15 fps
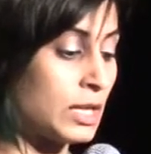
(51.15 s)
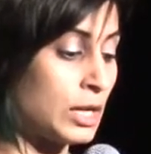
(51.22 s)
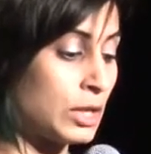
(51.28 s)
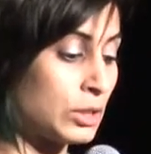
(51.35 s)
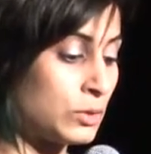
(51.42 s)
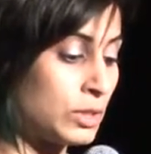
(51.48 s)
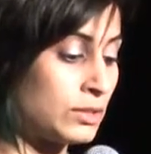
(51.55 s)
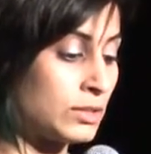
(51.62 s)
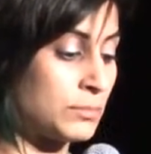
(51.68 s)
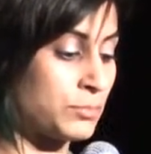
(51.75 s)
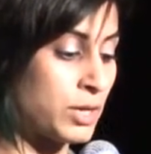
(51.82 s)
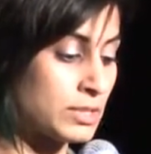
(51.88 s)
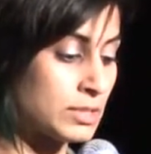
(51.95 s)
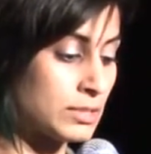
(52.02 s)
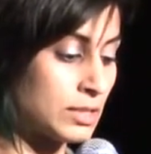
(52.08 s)
including the
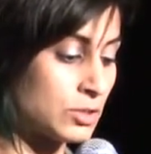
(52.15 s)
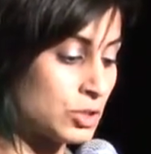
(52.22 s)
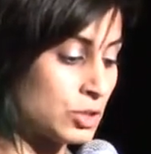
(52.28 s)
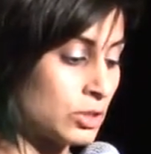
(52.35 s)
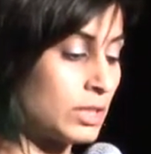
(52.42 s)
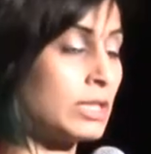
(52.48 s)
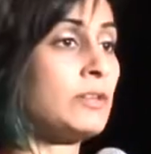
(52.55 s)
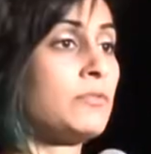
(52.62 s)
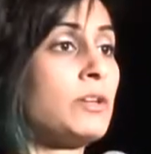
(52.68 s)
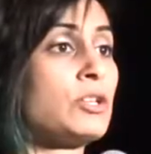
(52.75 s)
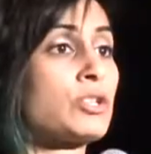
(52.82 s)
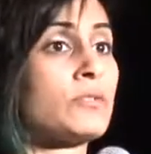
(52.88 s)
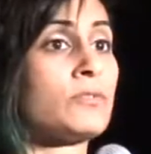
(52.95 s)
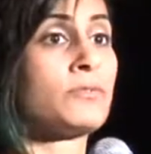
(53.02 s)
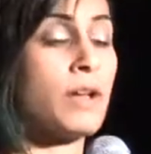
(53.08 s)
Presidential
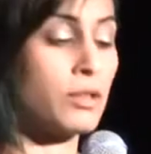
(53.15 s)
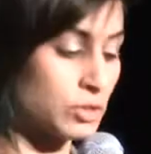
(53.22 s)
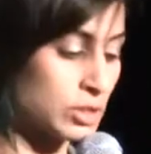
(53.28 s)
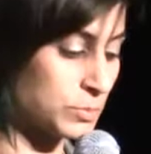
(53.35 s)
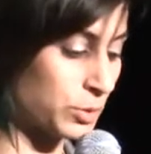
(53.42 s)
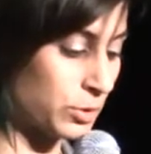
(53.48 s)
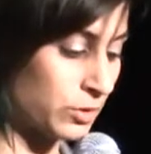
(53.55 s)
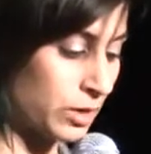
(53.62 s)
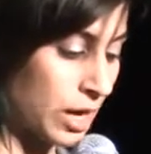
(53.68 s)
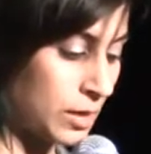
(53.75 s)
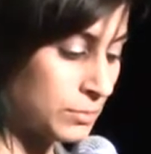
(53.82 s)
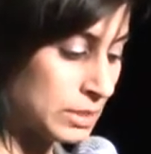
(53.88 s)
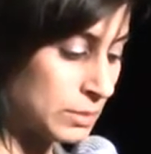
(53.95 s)
Innovation Fellows Program.